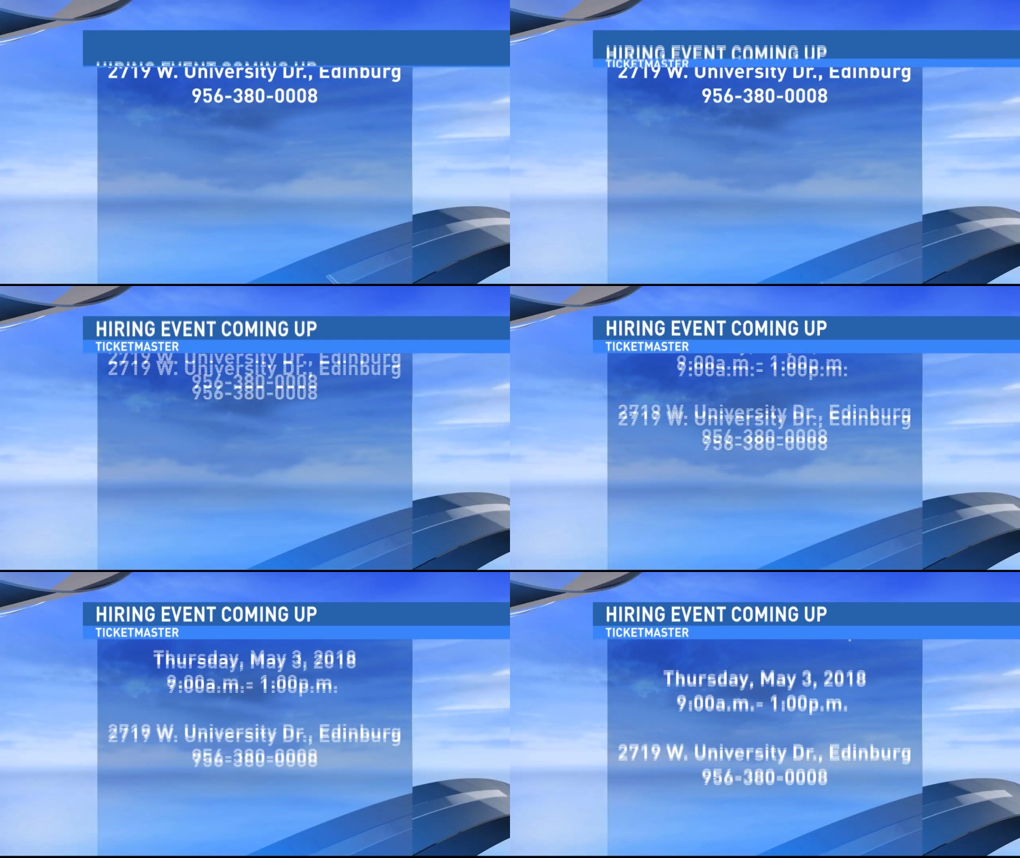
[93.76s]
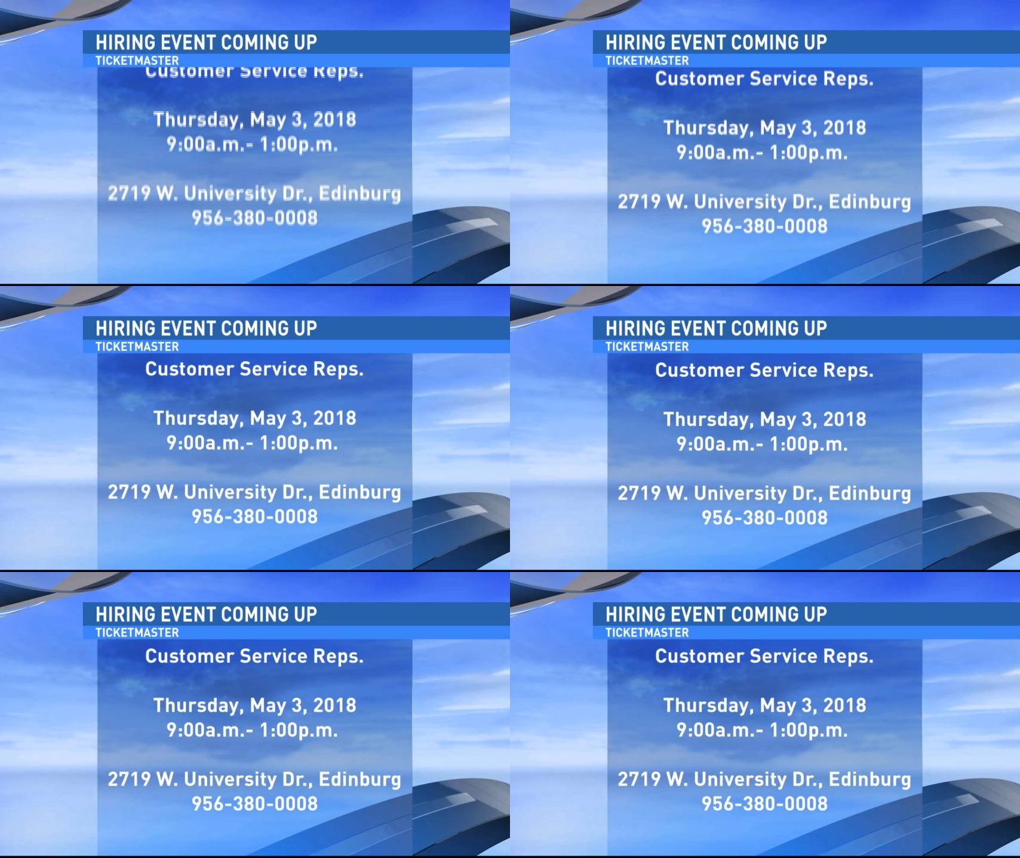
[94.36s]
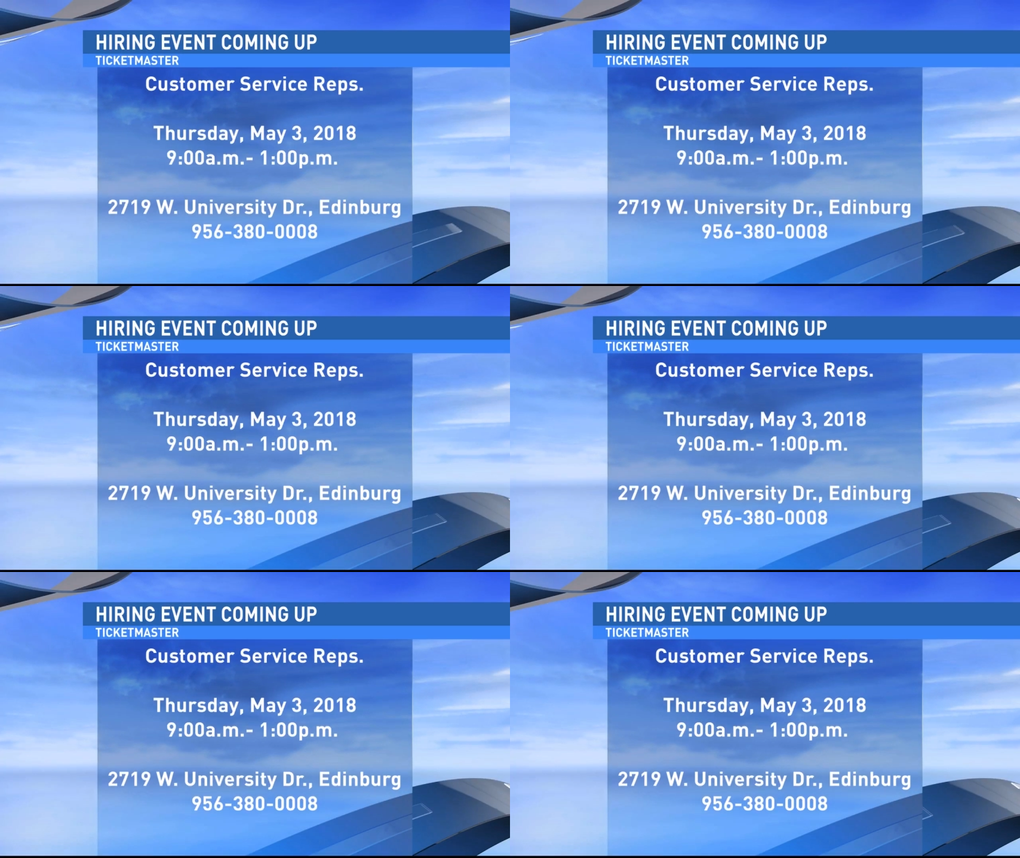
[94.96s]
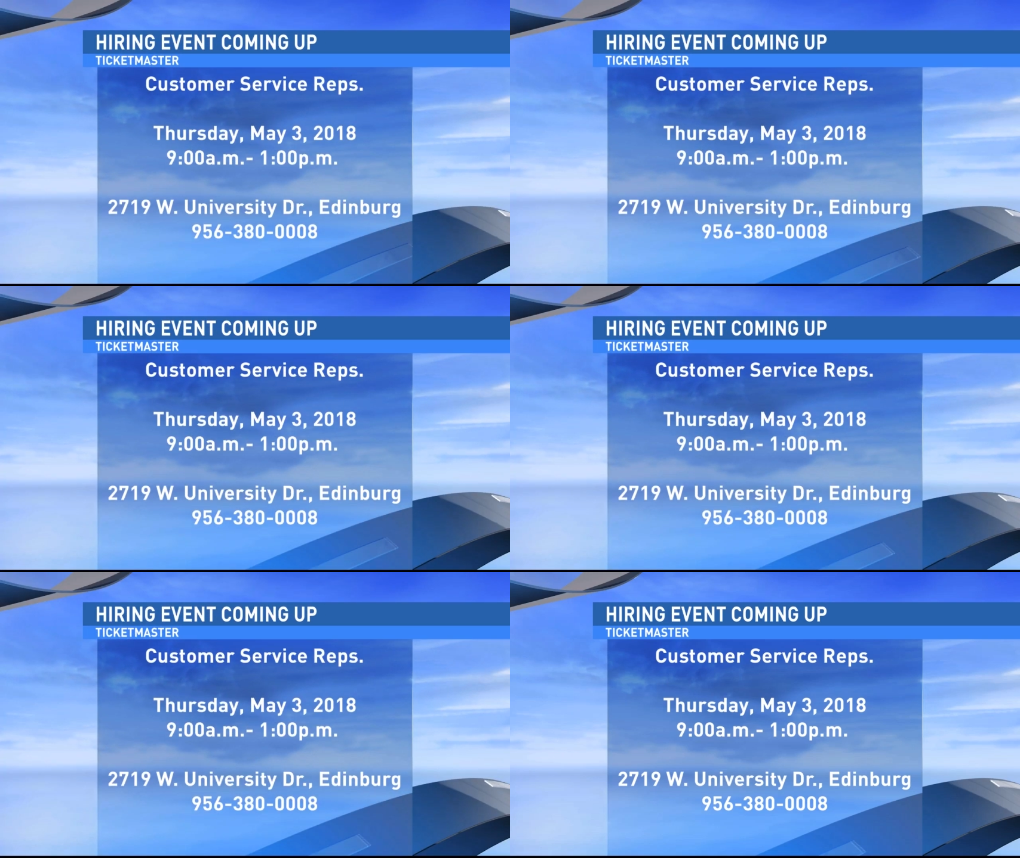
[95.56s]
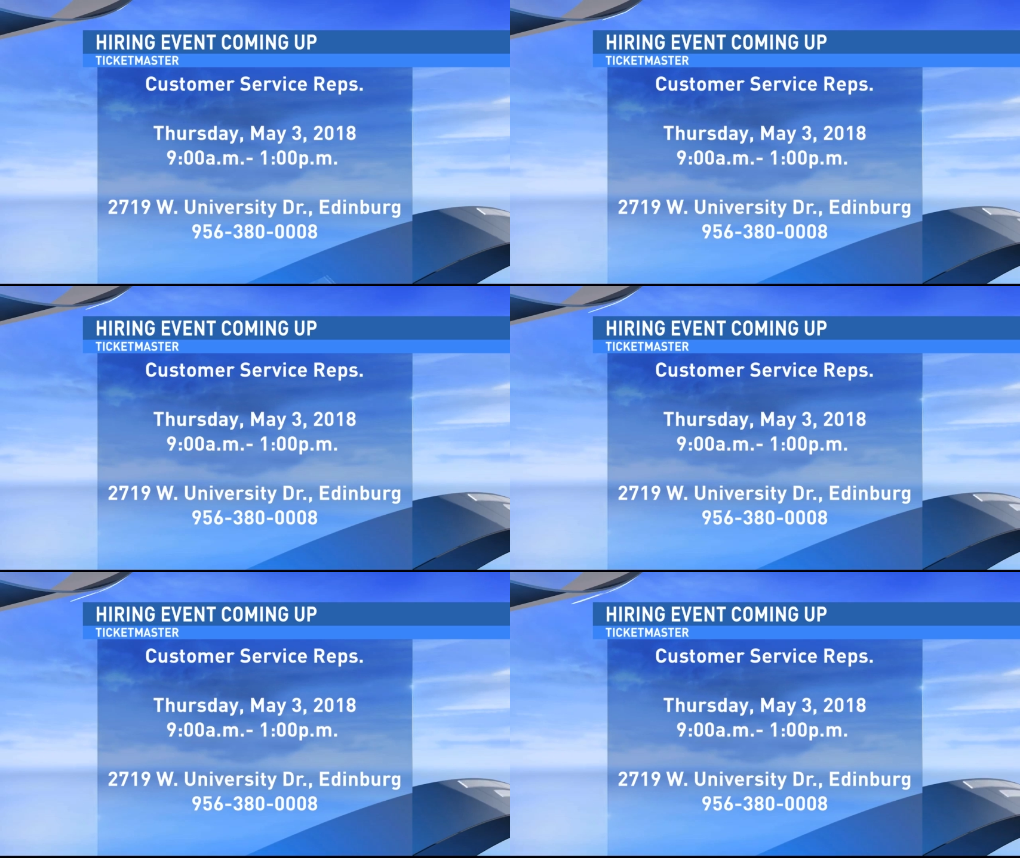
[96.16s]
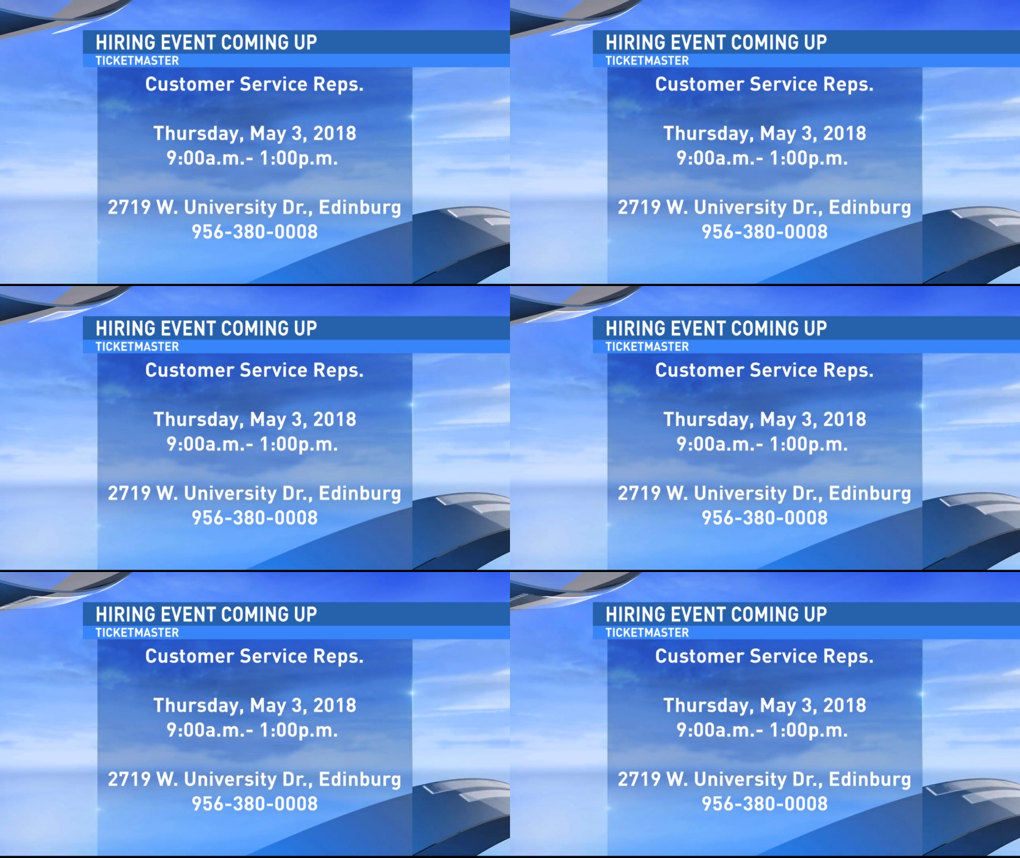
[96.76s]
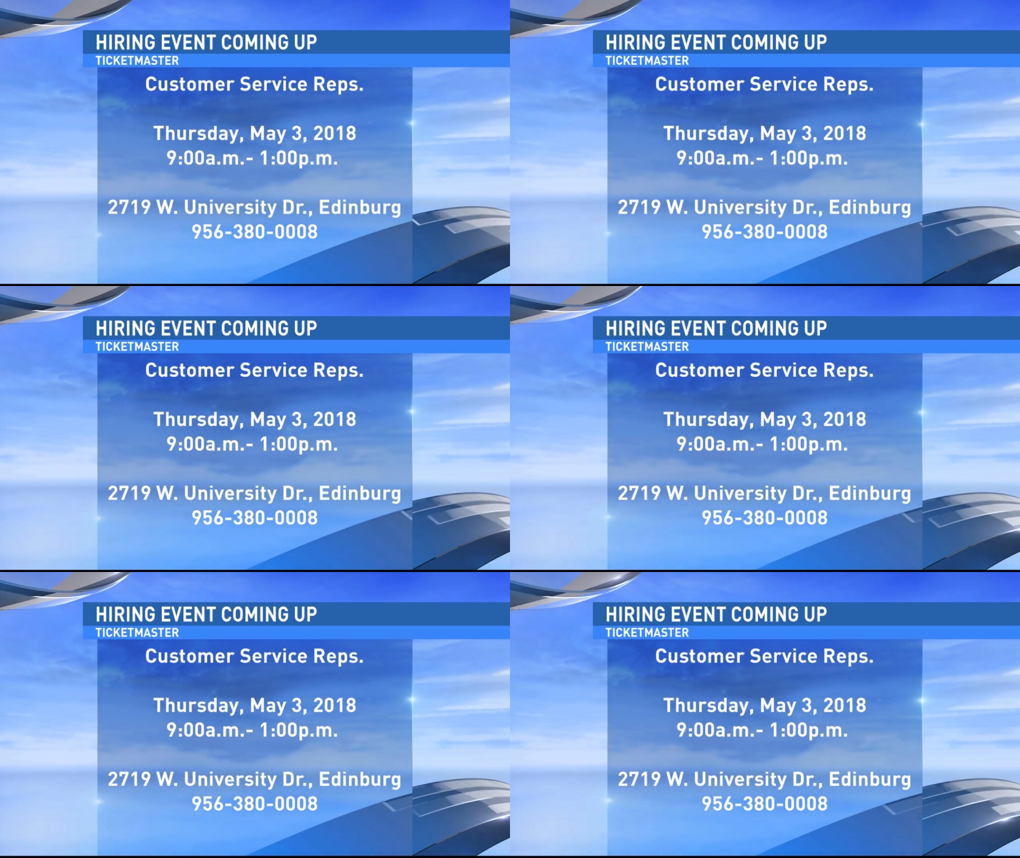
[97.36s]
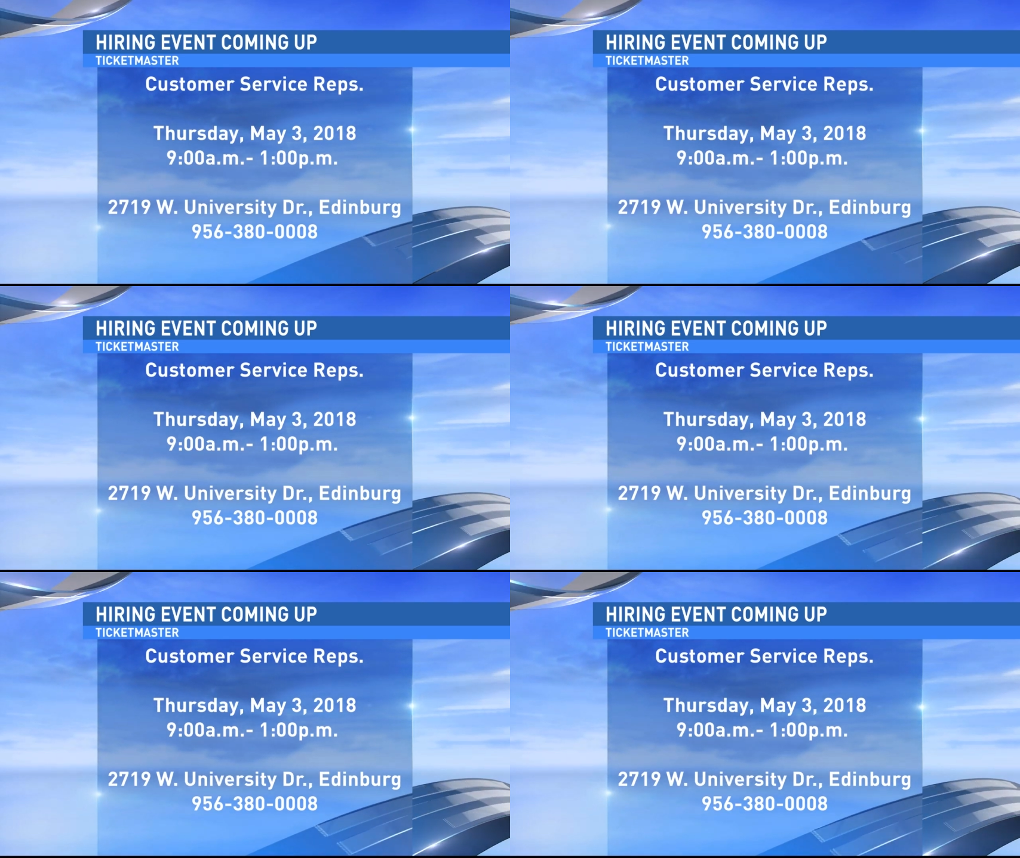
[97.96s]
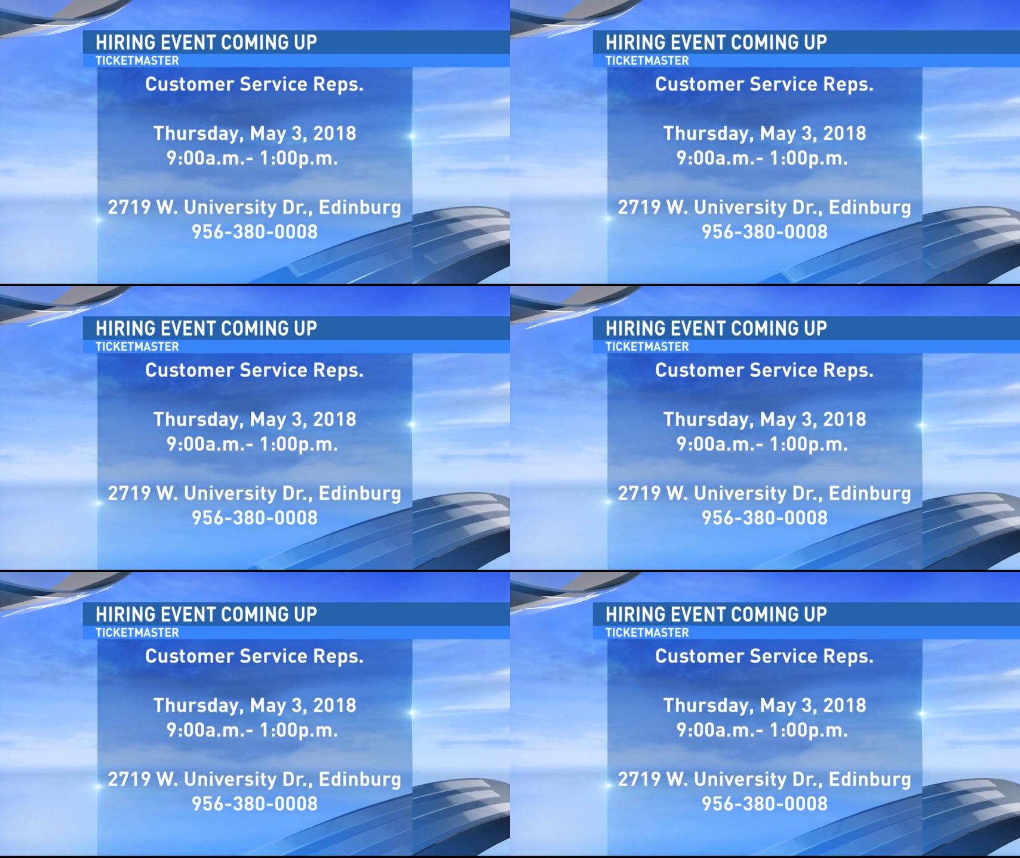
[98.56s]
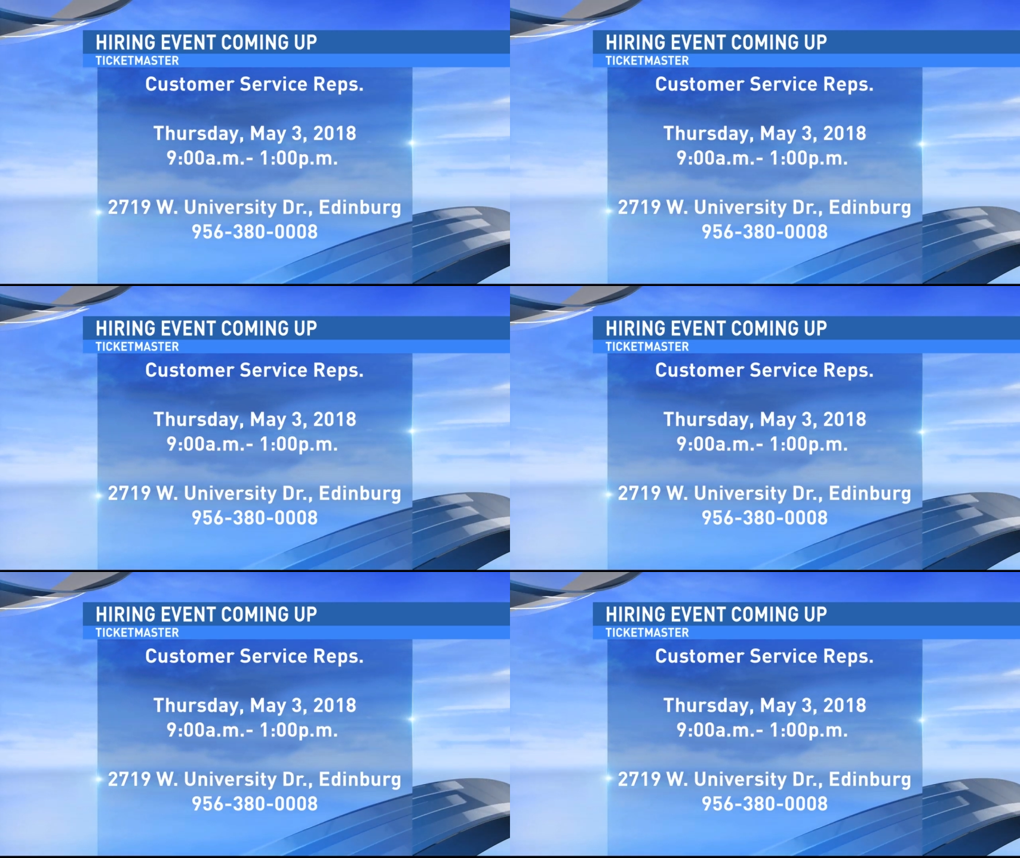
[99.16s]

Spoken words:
[unreadable: no face in view]